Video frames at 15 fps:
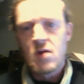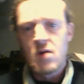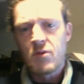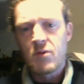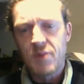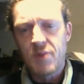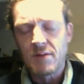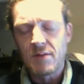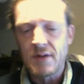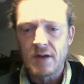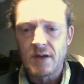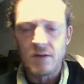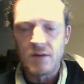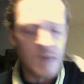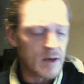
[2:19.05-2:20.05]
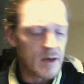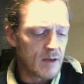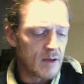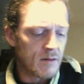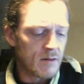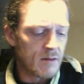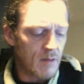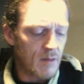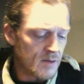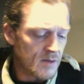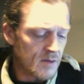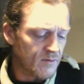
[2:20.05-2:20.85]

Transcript: Republican right down the line.